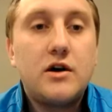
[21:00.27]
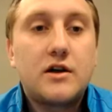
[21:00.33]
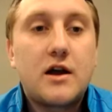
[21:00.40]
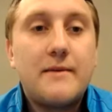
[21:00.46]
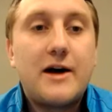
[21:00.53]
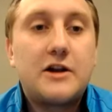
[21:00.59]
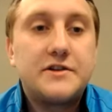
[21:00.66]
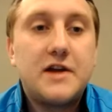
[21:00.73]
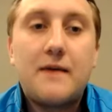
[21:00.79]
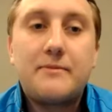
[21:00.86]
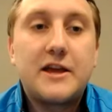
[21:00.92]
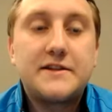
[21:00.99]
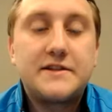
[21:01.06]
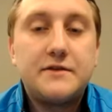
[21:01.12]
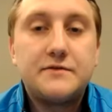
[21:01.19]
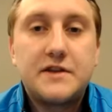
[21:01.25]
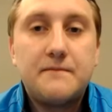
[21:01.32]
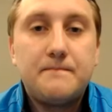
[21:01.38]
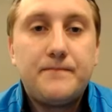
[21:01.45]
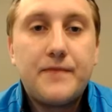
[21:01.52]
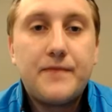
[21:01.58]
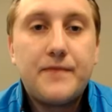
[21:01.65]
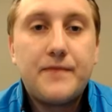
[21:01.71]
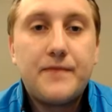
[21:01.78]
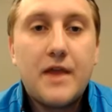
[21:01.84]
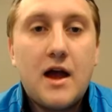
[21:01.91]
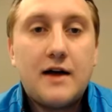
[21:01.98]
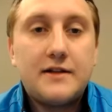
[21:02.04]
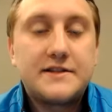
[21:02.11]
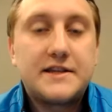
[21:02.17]
come out on top against Houston. Uh,
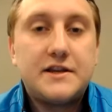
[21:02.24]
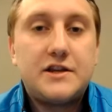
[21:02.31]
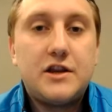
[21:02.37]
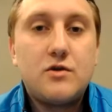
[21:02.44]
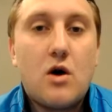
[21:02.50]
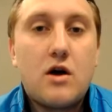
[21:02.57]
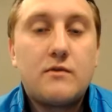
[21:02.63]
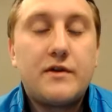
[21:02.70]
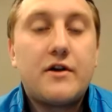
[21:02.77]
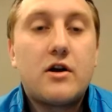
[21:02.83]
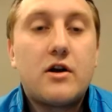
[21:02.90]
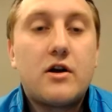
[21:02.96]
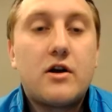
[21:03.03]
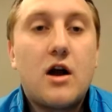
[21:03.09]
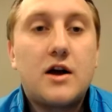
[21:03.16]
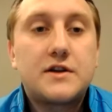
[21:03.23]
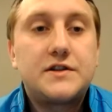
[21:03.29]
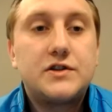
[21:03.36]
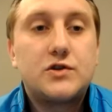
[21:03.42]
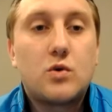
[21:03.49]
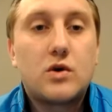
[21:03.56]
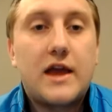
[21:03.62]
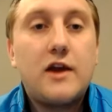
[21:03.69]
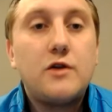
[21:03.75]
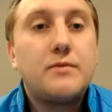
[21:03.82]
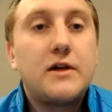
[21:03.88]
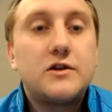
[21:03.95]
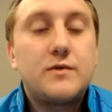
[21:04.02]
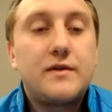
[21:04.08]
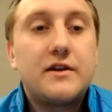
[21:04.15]
let's continue on with our Hawks to soar. KU
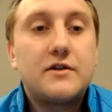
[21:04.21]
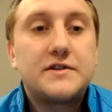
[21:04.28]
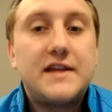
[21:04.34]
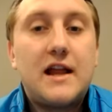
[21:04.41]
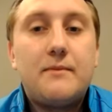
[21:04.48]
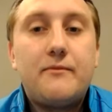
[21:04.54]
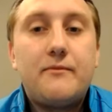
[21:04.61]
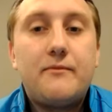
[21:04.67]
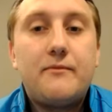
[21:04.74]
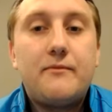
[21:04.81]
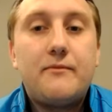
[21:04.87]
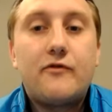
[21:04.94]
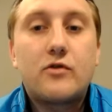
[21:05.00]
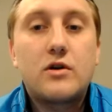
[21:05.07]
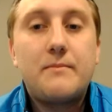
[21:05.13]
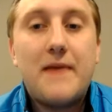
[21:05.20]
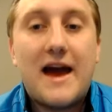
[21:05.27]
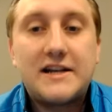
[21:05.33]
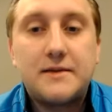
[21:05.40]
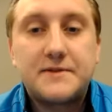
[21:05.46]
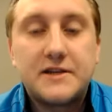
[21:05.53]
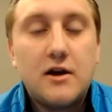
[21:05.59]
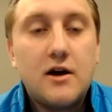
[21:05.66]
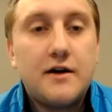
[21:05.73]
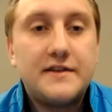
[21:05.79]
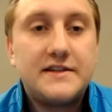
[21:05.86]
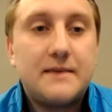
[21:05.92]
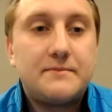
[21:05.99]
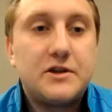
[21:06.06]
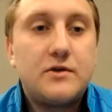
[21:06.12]
players we think are set up for good matchups on
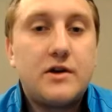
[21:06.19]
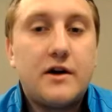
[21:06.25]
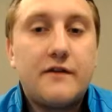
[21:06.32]
this episode